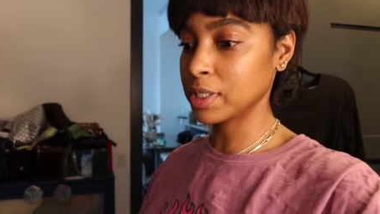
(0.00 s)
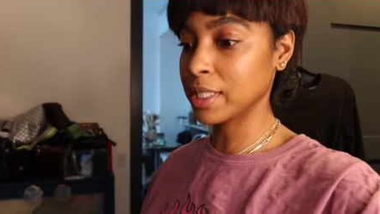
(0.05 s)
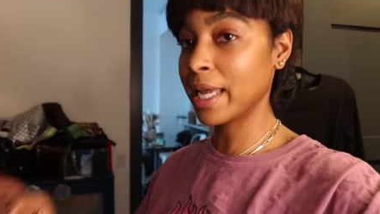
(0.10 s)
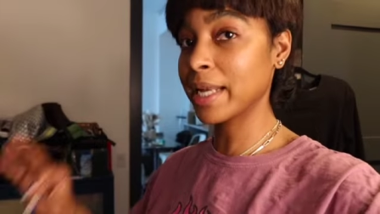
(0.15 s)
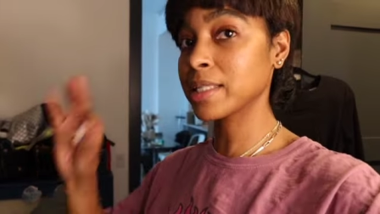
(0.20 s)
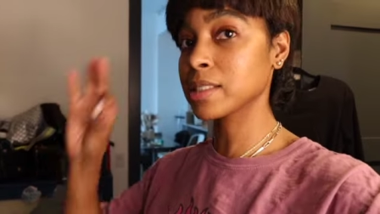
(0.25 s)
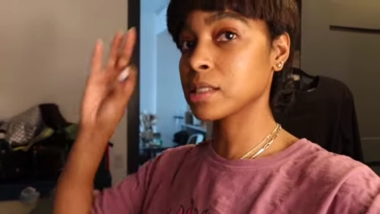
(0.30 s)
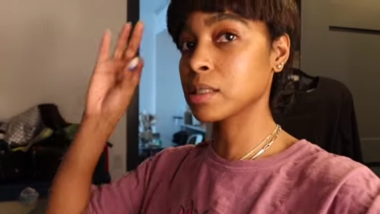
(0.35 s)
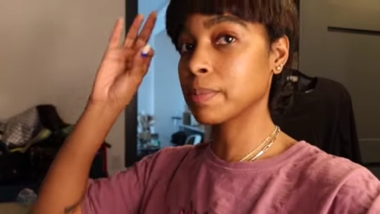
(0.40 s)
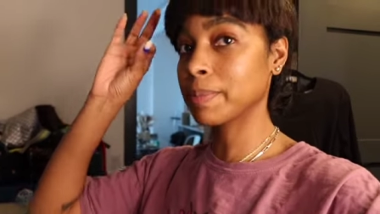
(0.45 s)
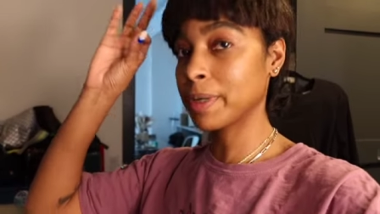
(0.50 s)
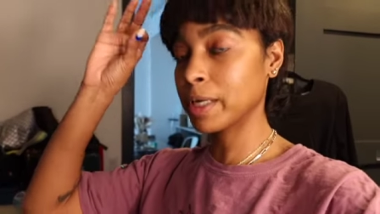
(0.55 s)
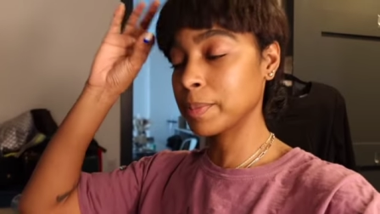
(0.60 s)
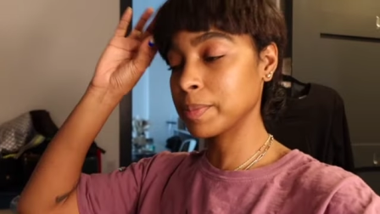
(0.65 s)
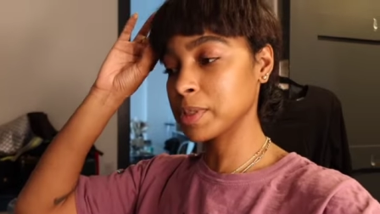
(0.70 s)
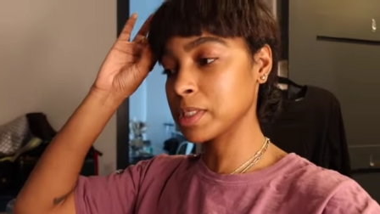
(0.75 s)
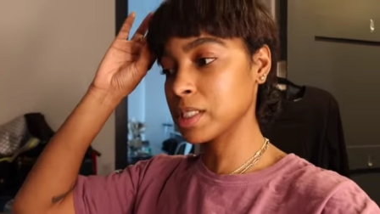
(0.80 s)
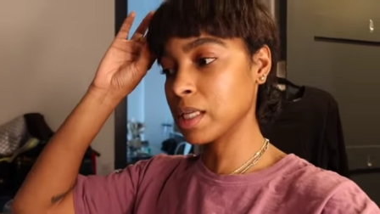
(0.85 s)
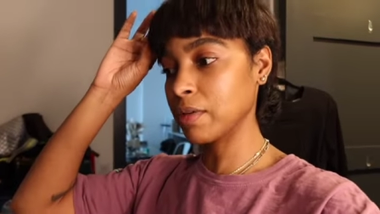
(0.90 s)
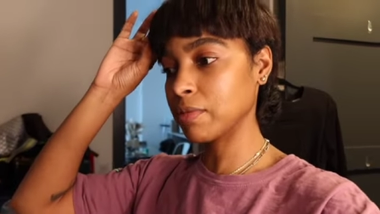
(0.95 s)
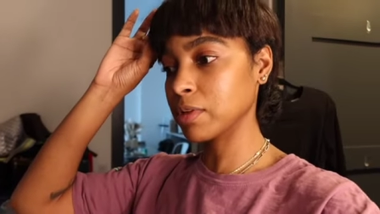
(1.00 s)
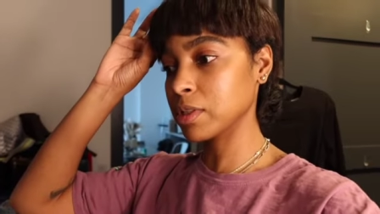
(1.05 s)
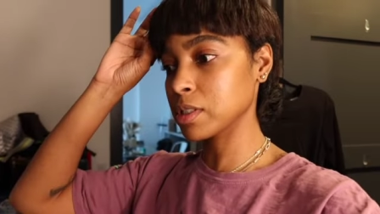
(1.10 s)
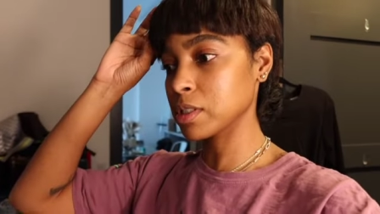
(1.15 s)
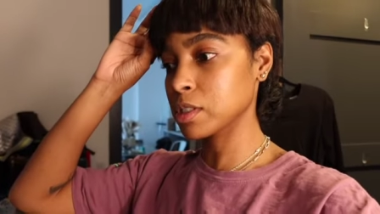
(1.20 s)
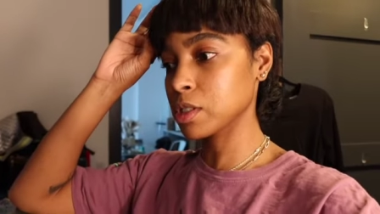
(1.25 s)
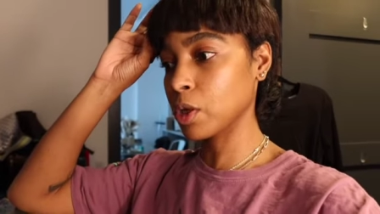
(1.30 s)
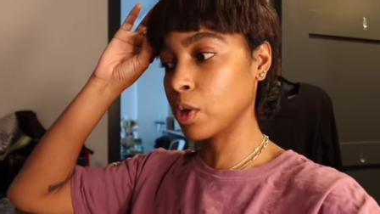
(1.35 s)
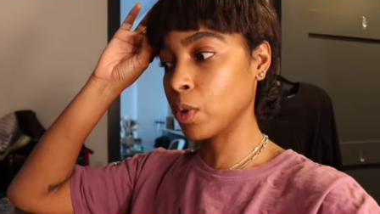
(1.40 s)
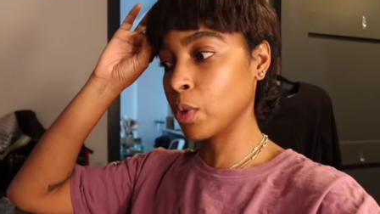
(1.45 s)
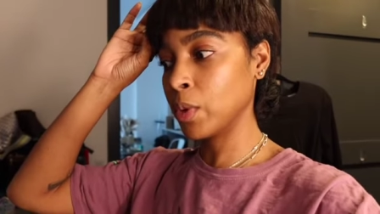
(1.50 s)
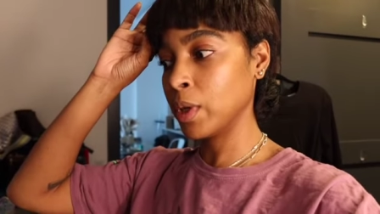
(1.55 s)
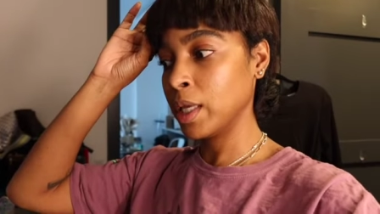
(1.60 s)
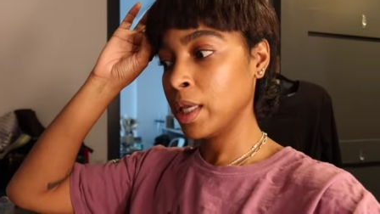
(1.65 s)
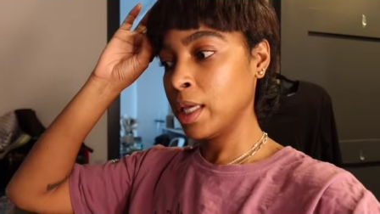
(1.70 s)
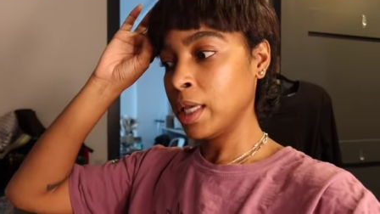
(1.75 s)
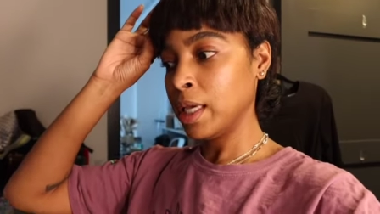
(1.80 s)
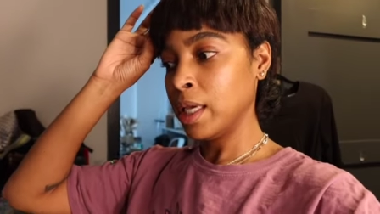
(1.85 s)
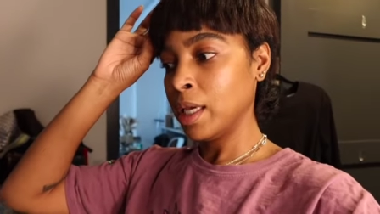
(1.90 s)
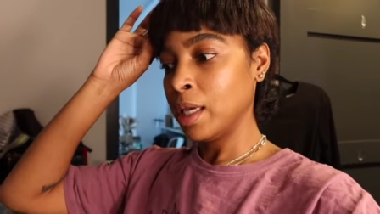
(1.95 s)
That is the purpose of it. So
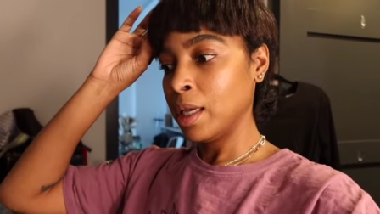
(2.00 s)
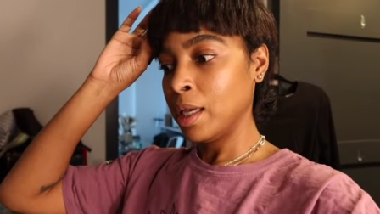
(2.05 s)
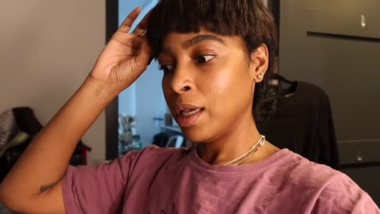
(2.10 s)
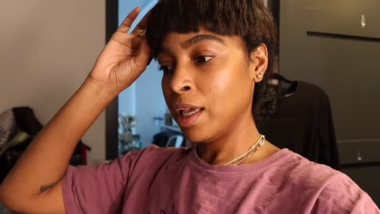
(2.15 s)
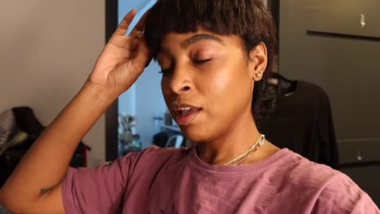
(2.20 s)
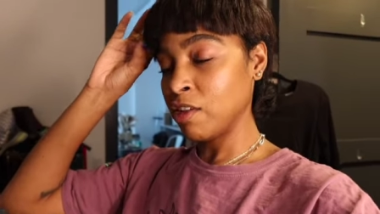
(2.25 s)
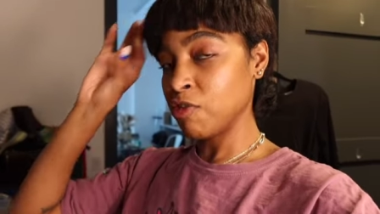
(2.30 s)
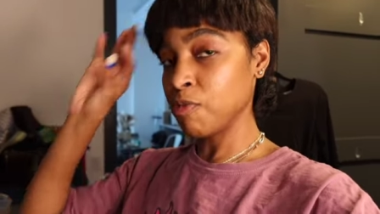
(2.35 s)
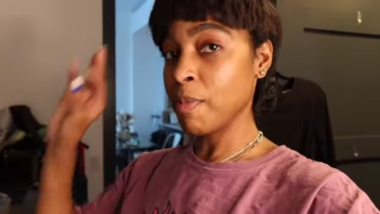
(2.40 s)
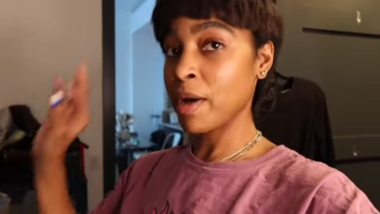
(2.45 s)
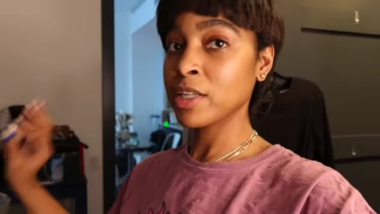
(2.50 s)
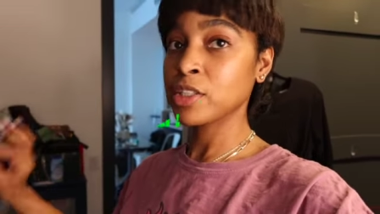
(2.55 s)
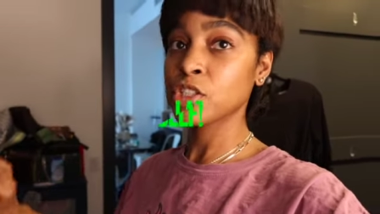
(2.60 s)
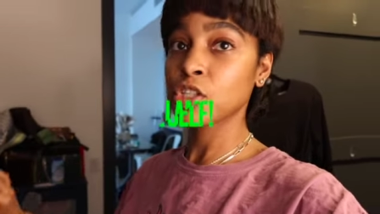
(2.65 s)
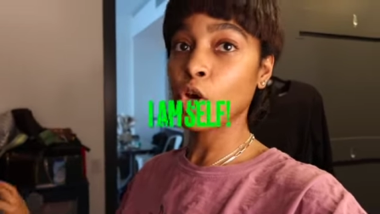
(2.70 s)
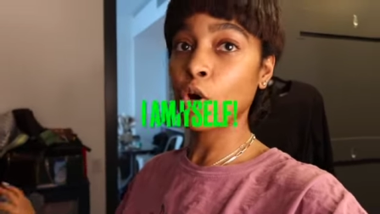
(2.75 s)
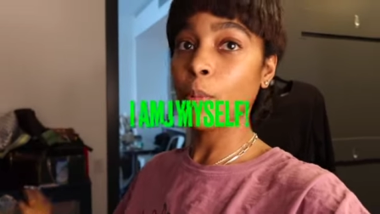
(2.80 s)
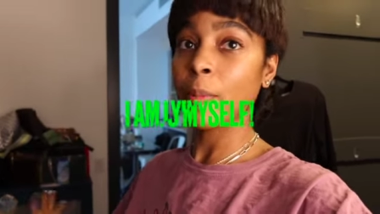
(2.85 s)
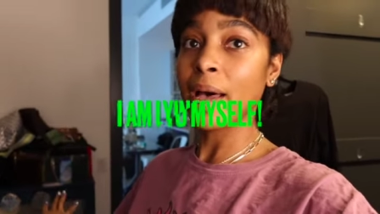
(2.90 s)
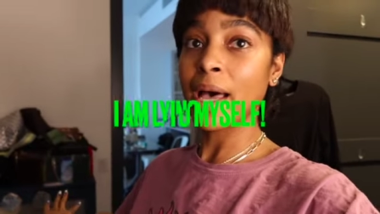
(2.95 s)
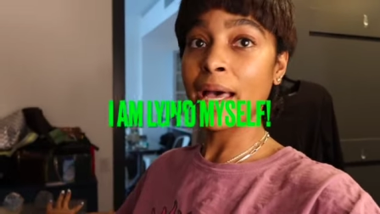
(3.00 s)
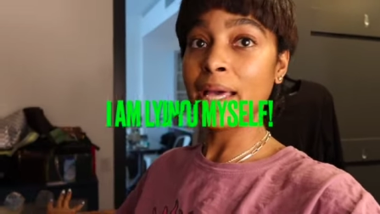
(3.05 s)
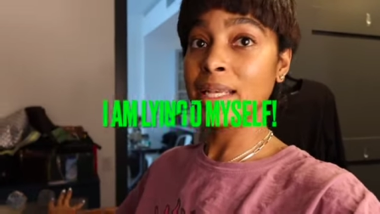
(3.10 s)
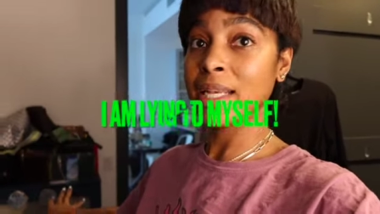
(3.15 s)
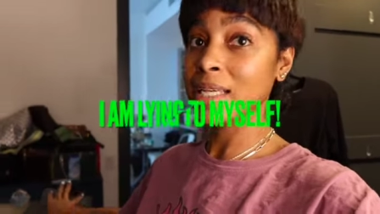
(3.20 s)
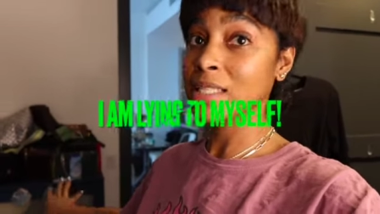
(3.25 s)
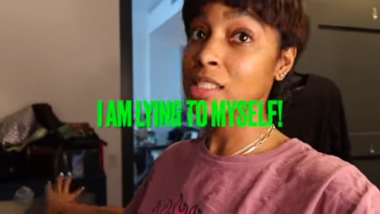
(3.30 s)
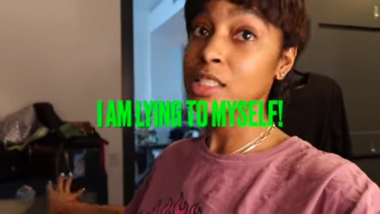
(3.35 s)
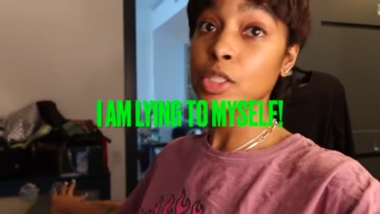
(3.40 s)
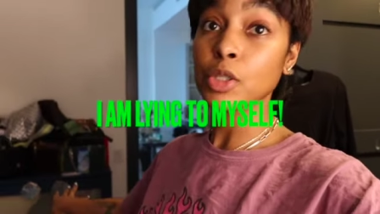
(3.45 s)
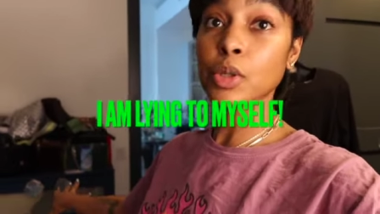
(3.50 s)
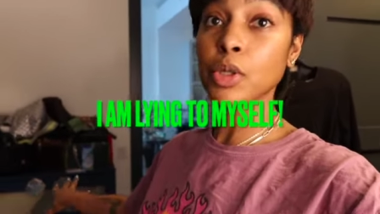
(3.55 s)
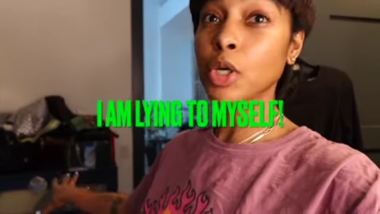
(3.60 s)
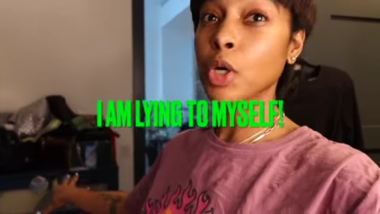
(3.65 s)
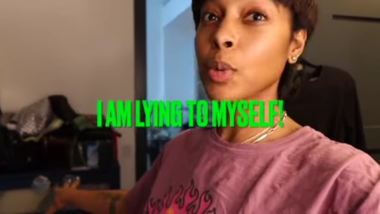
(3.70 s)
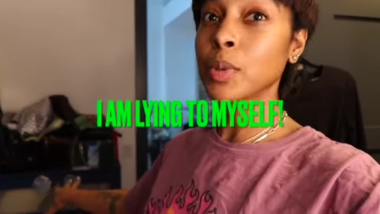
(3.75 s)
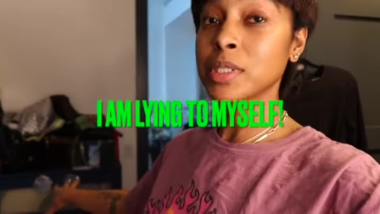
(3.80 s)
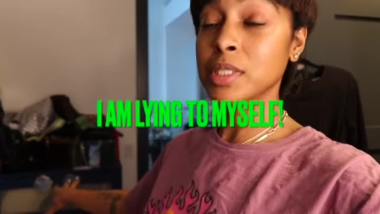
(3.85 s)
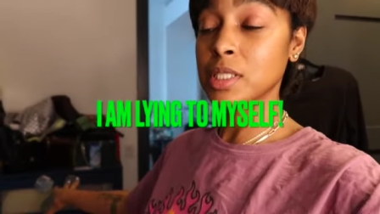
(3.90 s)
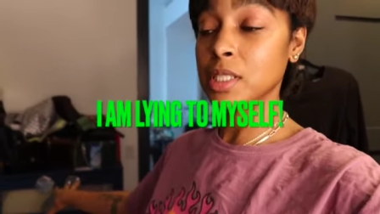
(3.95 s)
if months go by and I still don't
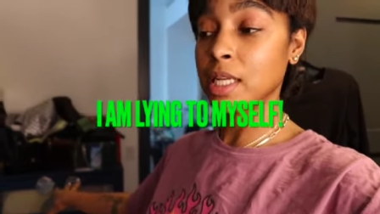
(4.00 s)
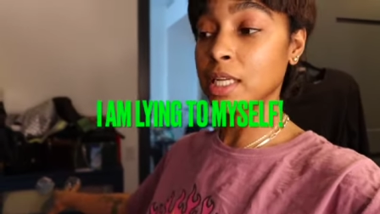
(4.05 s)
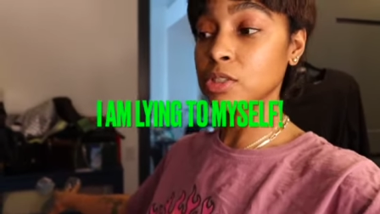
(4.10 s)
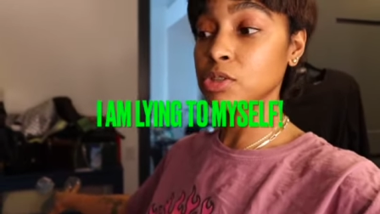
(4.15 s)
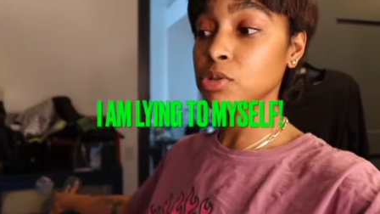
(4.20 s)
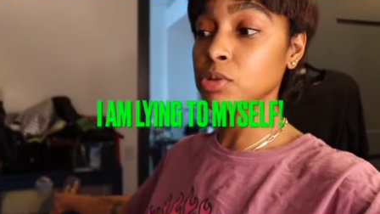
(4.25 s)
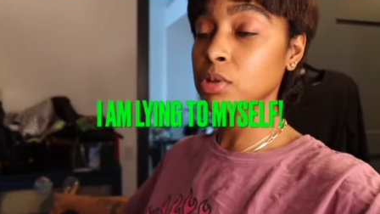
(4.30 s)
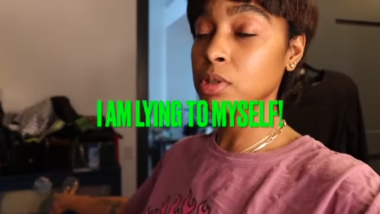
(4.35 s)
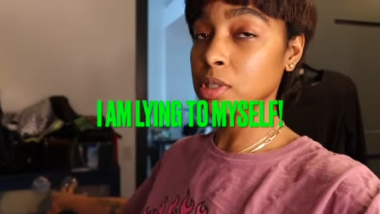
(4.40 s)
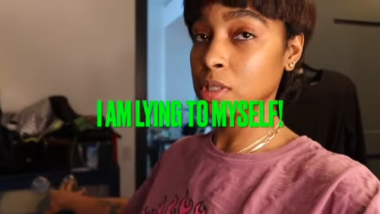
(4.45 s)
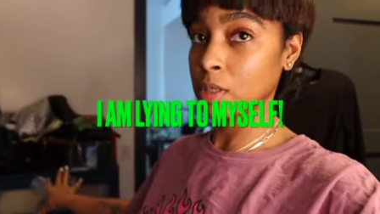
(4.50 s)
go into that drawer,